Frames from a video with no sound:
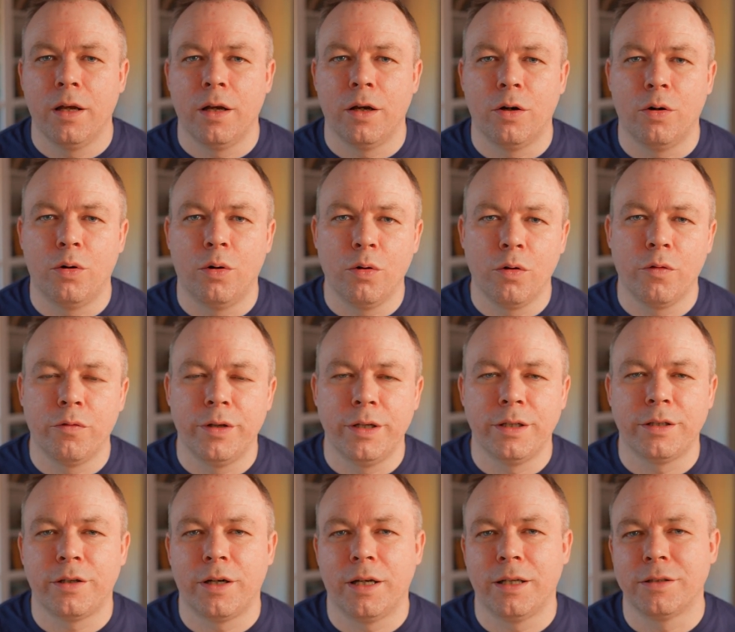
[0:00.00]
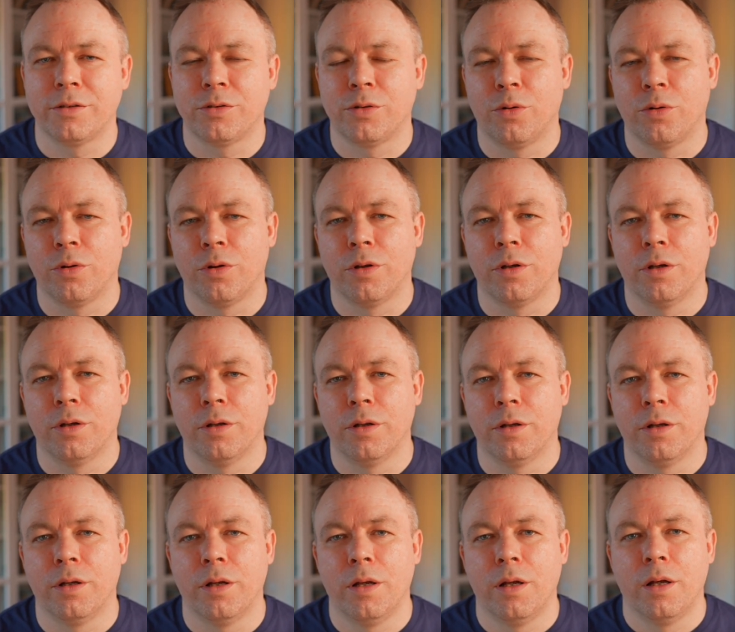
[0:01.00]
All of this runs on
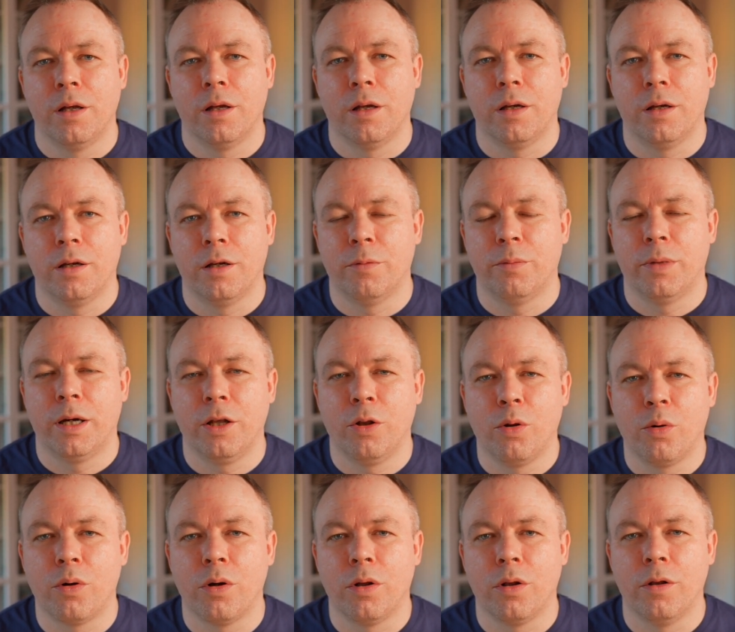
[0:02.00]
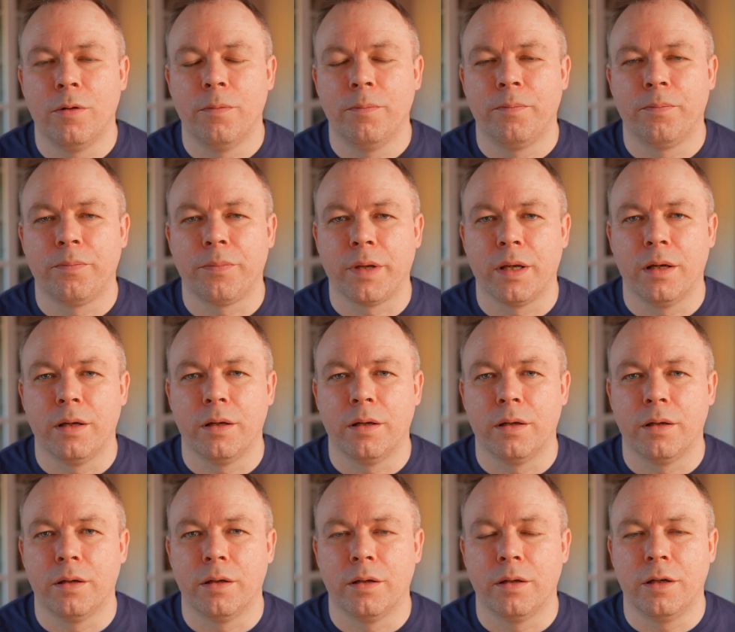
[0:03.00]
uh, my local
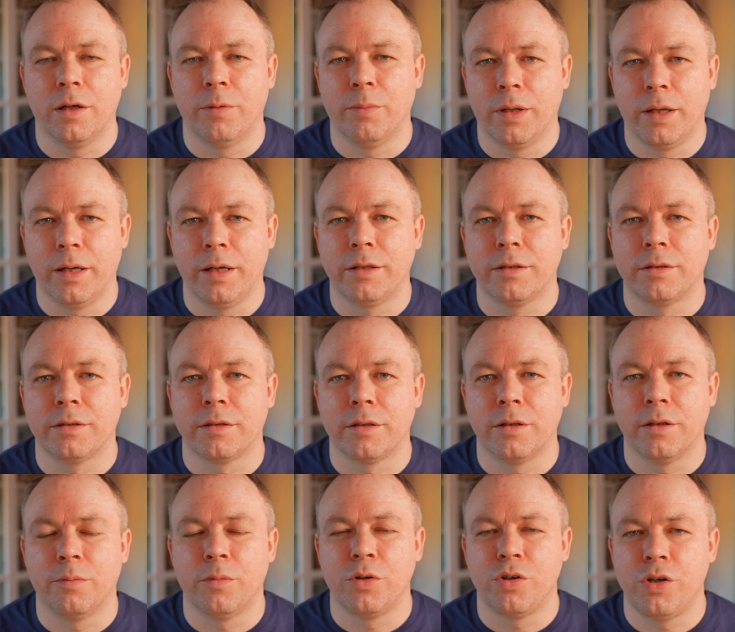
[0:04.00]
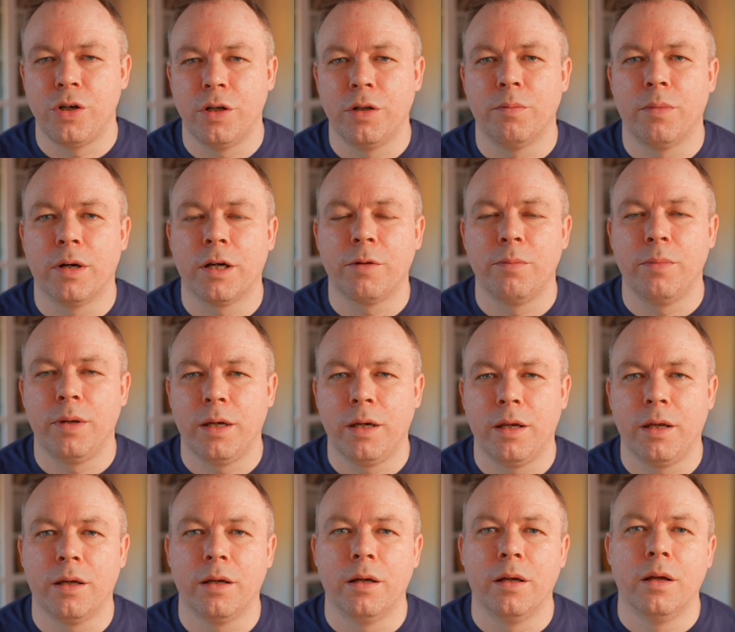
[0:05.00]
uh, M L X uh, machine, Mac
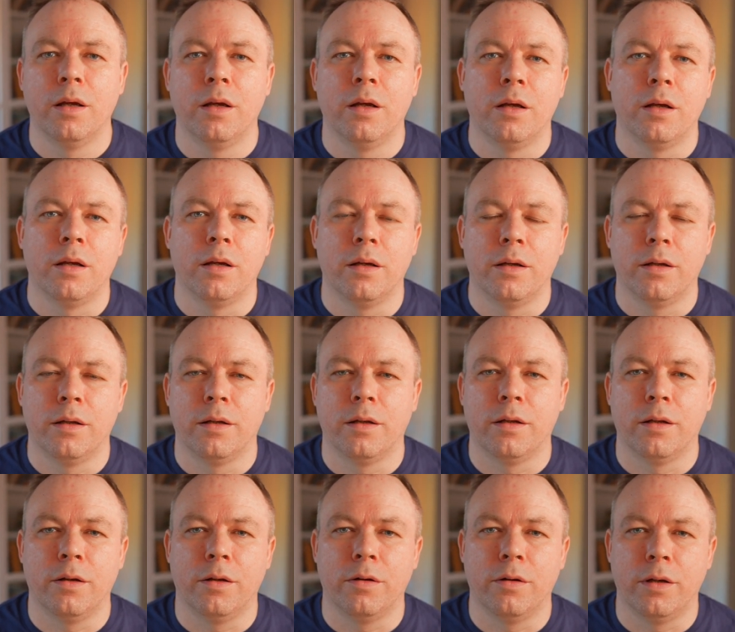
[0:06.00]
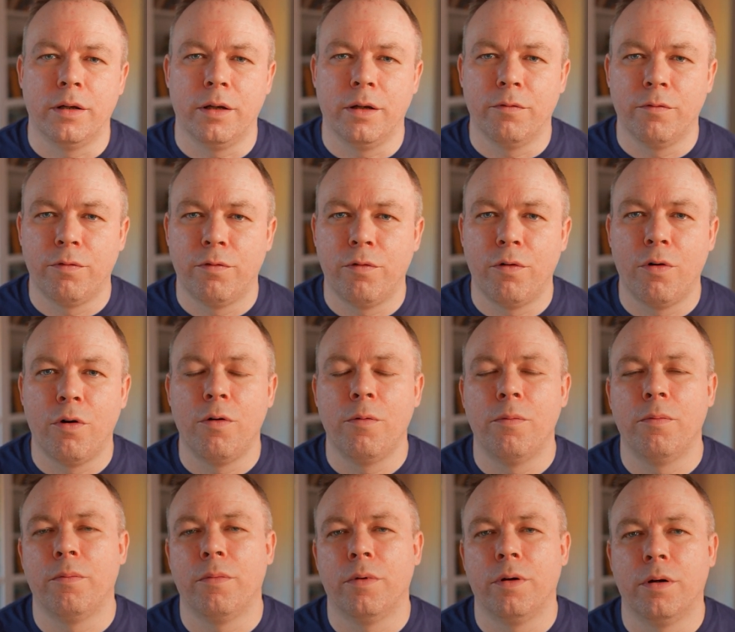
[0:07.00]
Mini uh, M four
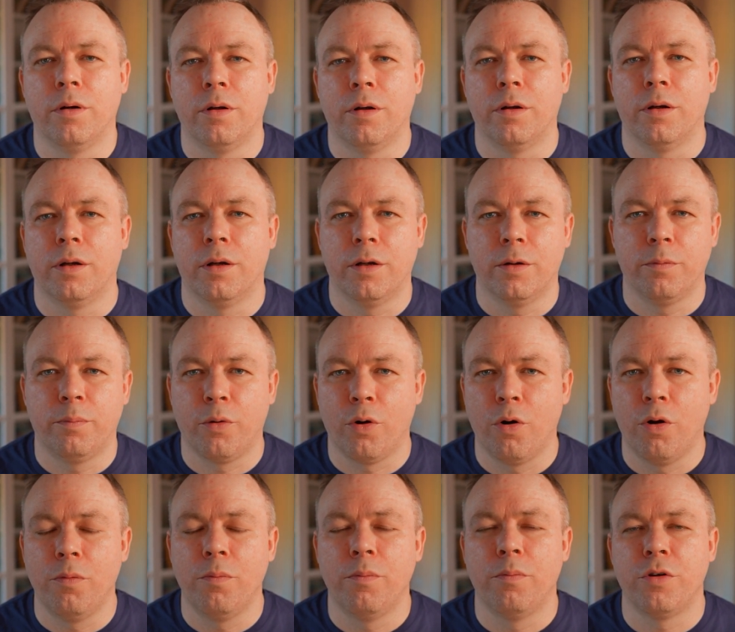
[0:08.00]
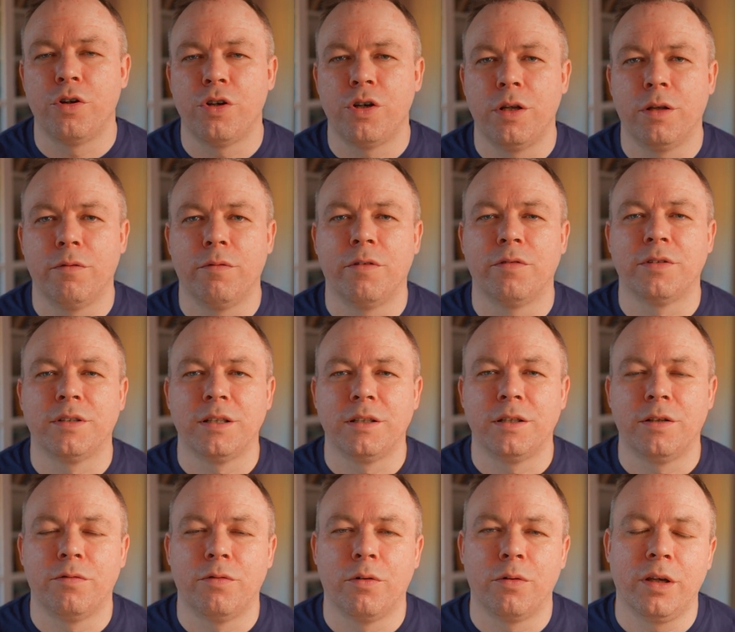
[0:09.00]
uh, uh, Pro machine with
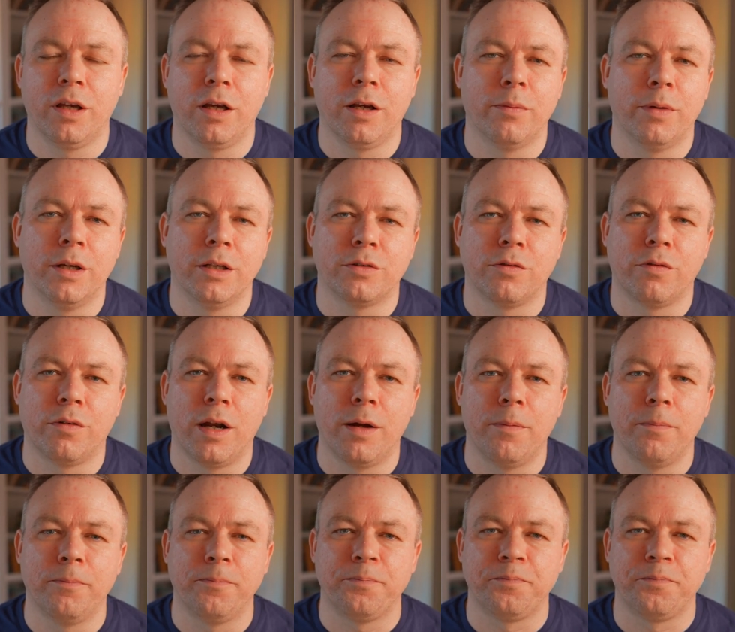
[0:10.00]
sixty-four gigabytes of RAM.